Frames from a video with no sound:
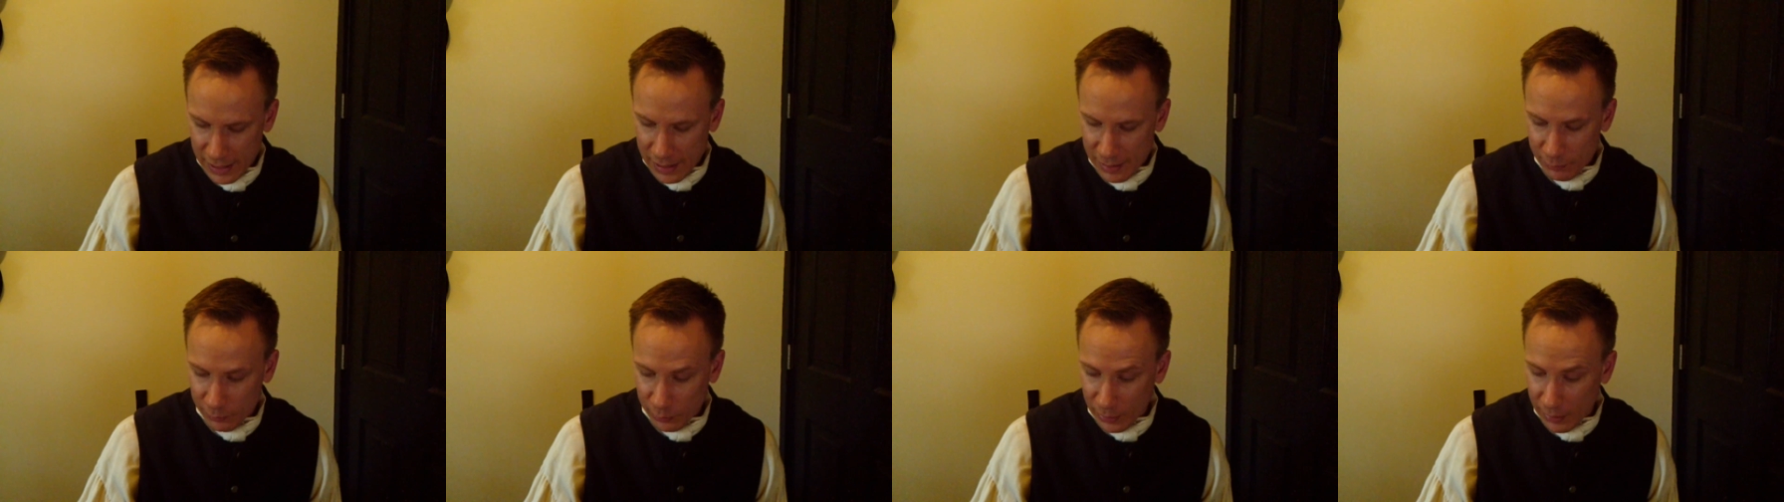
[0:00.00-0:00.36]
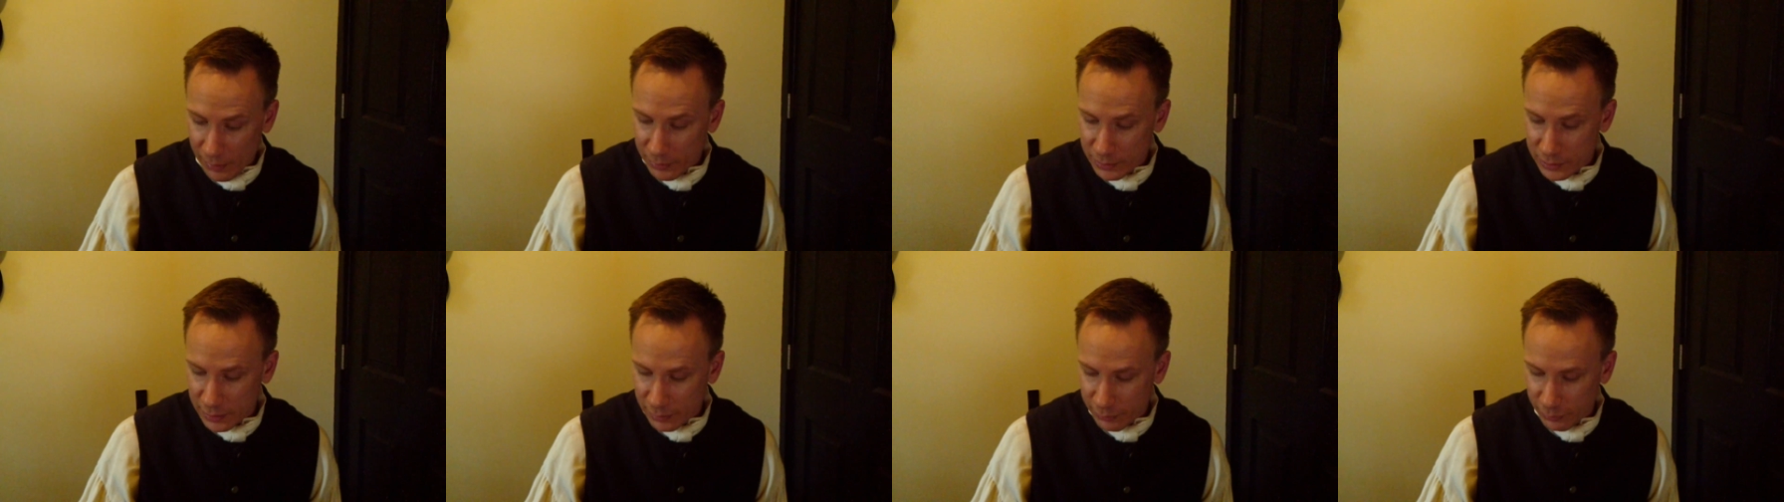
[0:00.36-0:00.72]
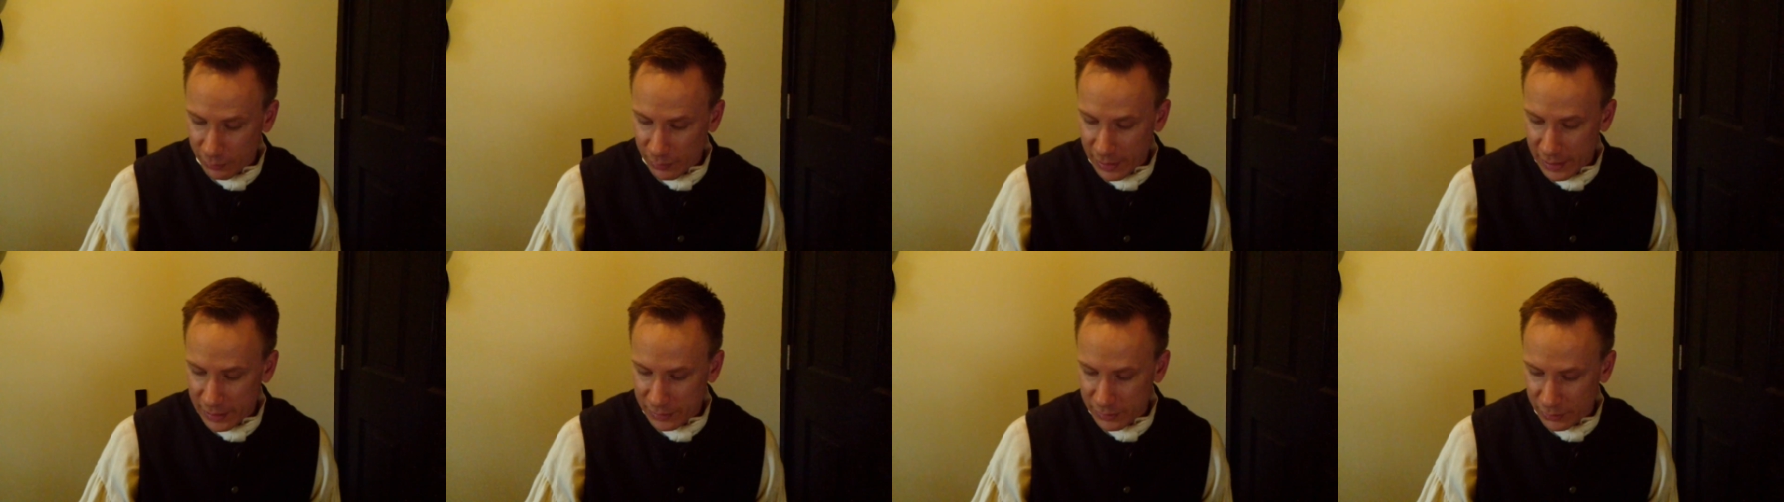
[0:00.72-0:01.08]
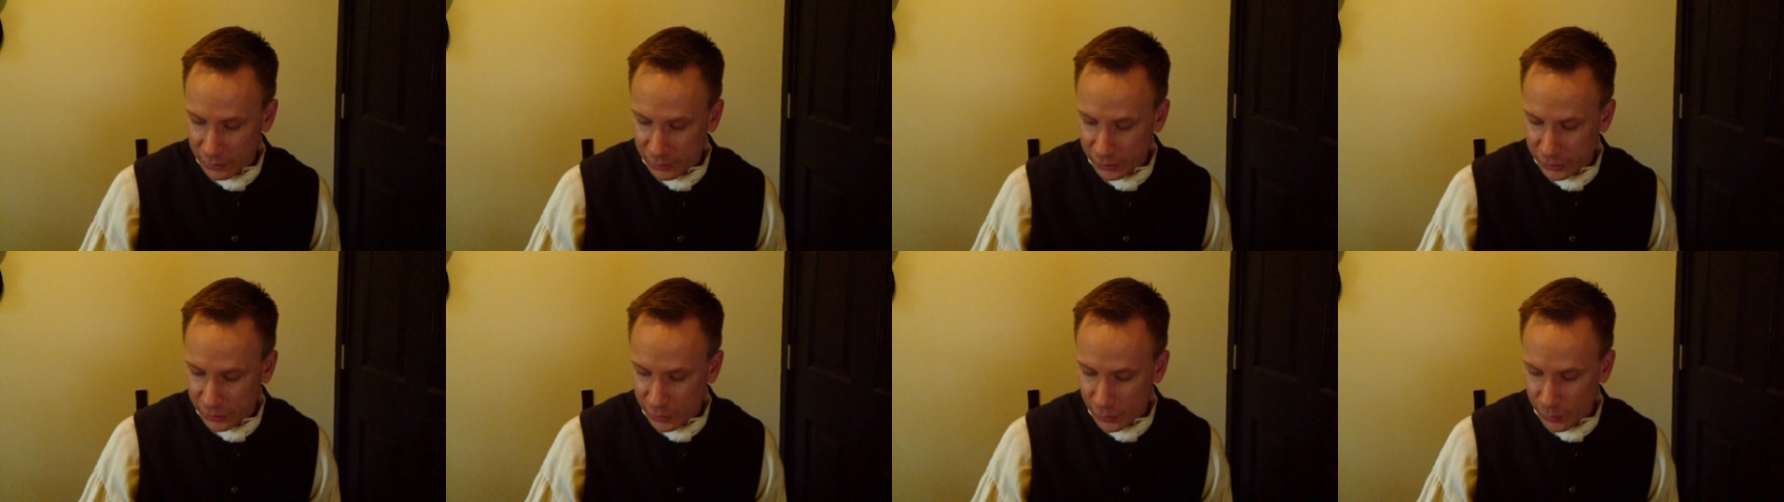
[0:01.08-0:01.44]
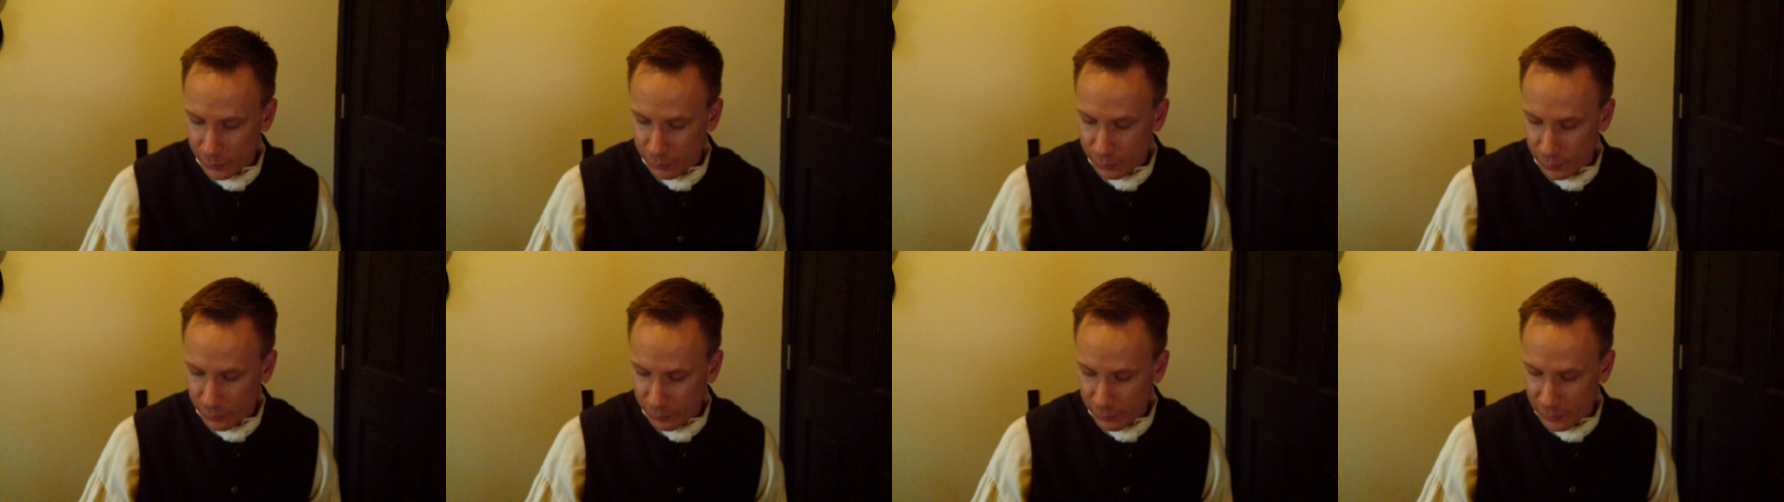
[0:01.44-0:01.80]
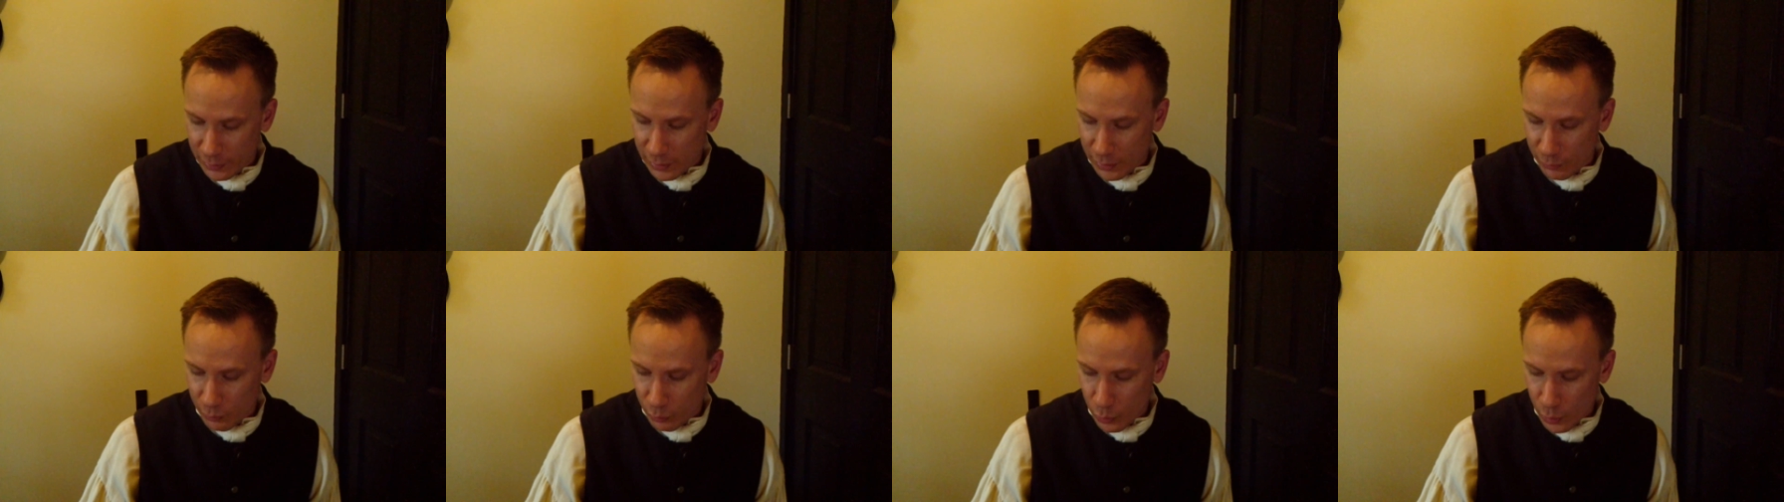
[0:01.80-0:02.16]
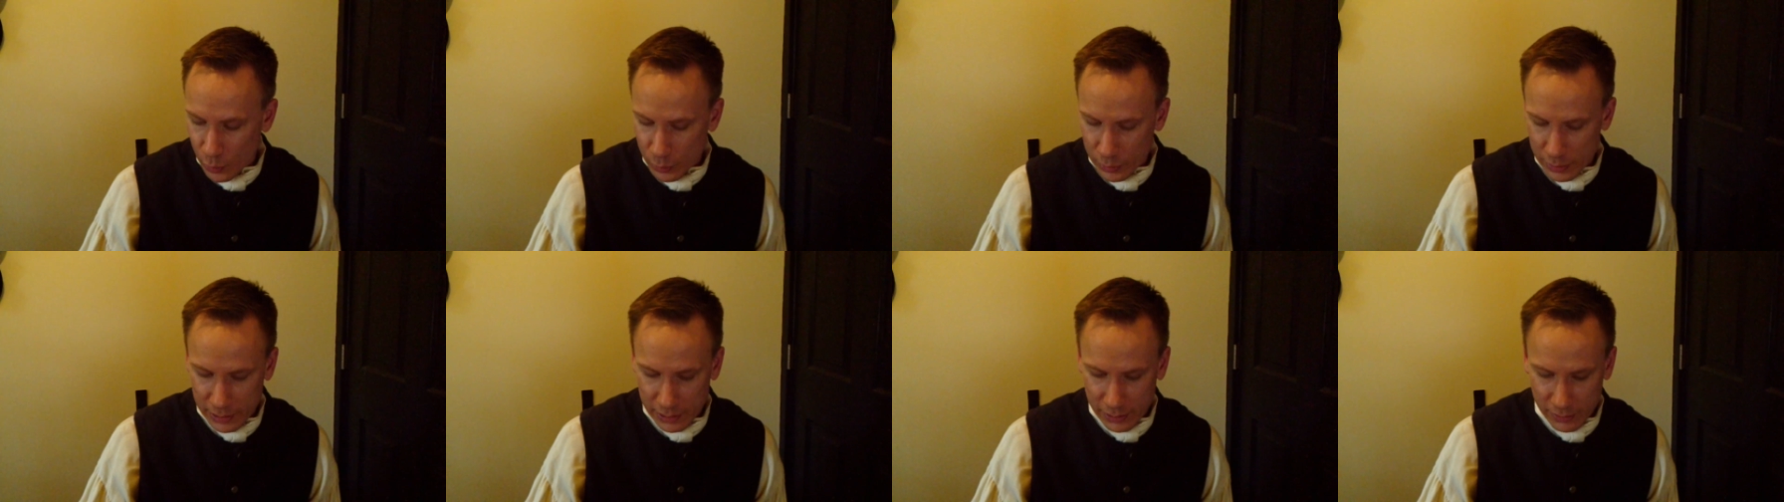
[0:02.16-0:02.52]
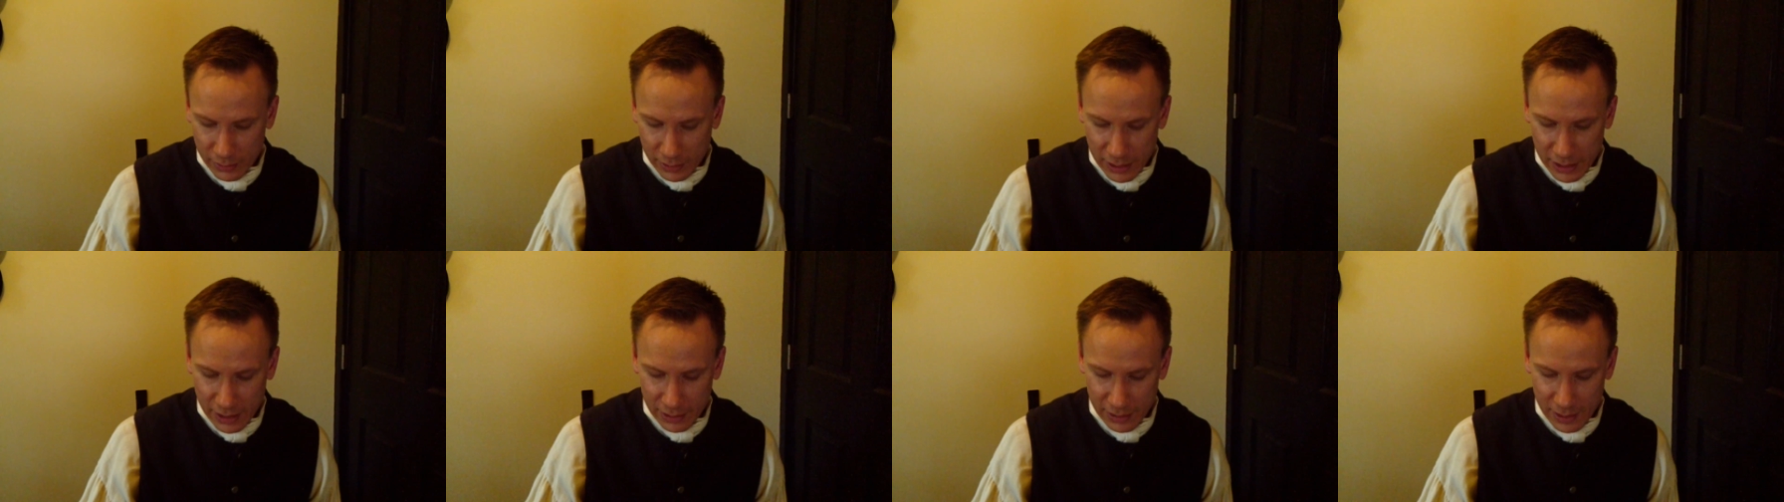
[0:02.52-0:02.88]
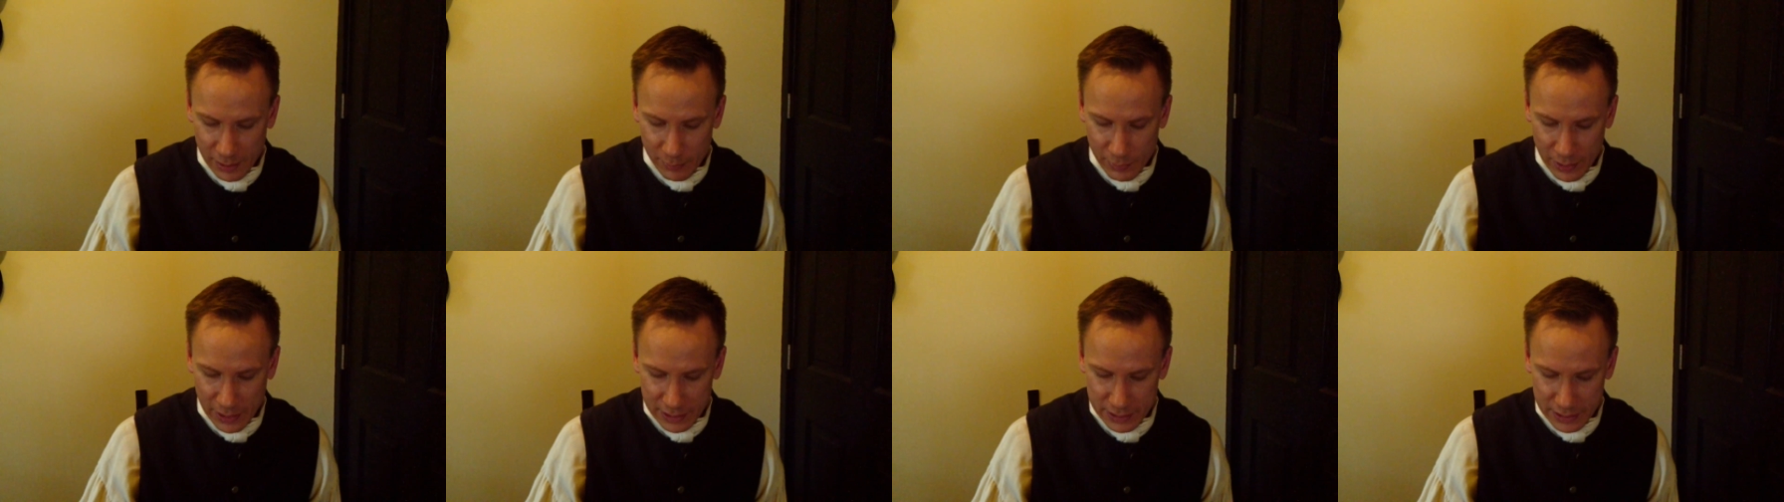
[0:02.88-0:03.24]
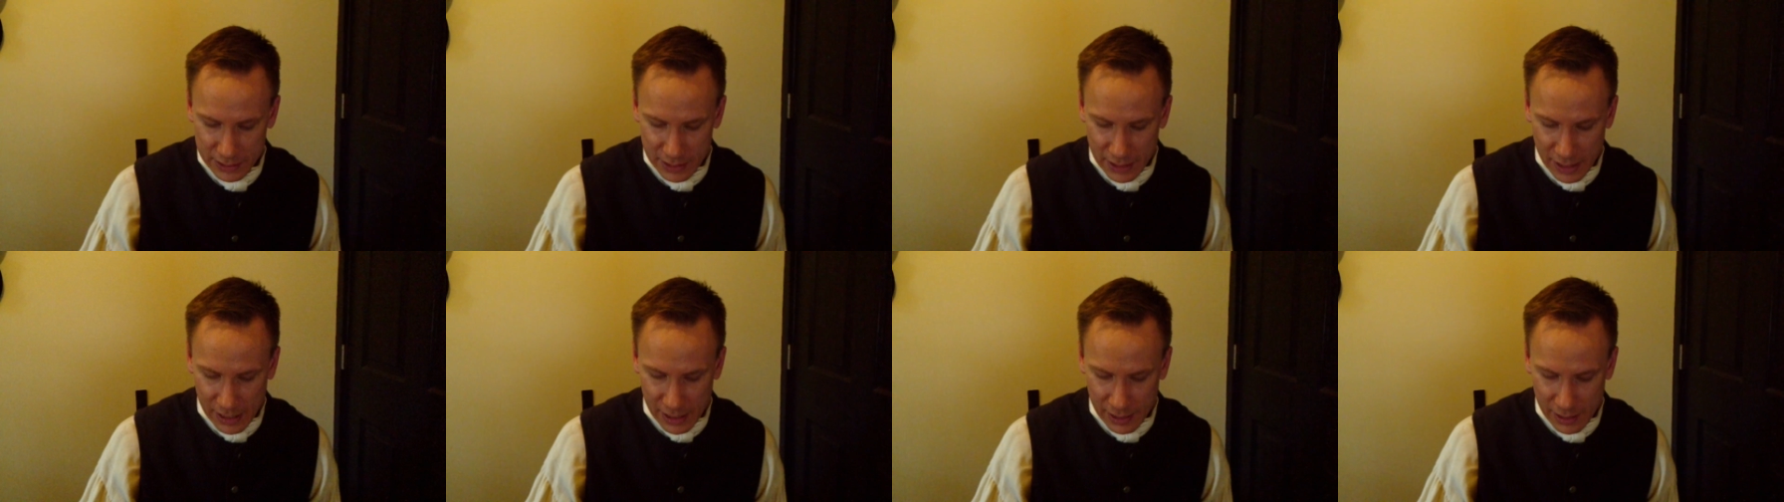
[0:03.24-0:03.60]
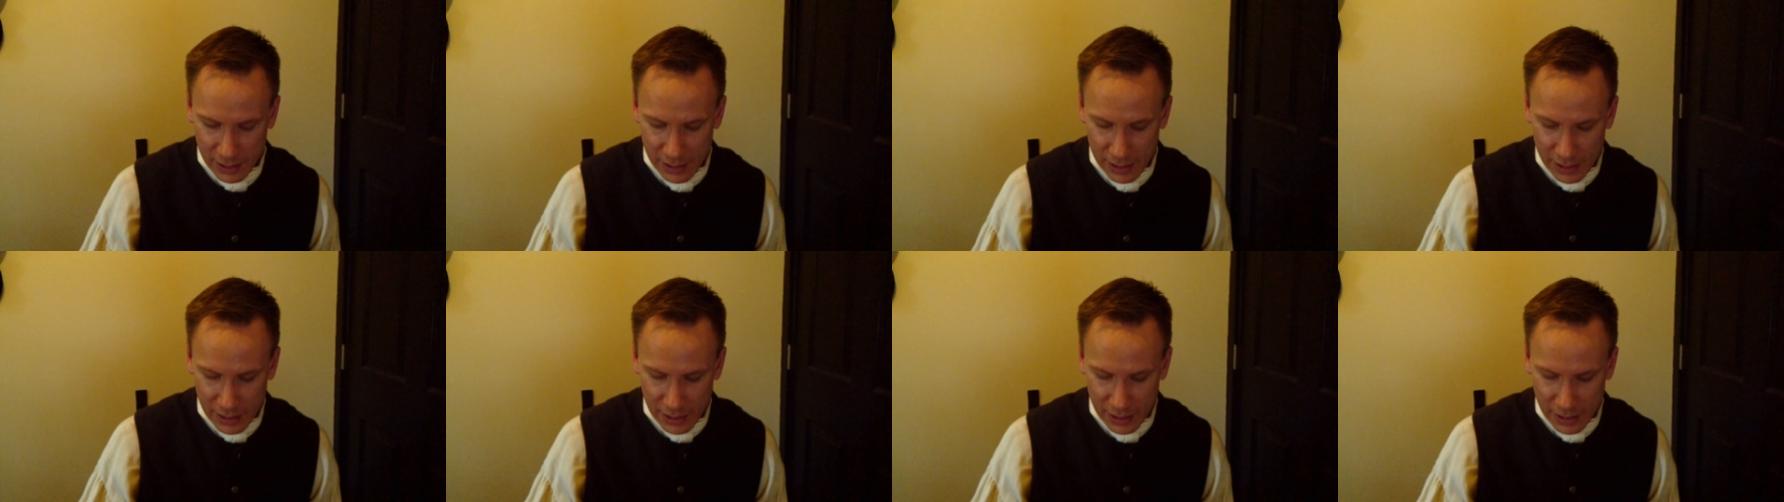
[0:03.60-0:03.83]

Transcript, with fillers: for I was afraid to shoot for fear of wounding or killing my son,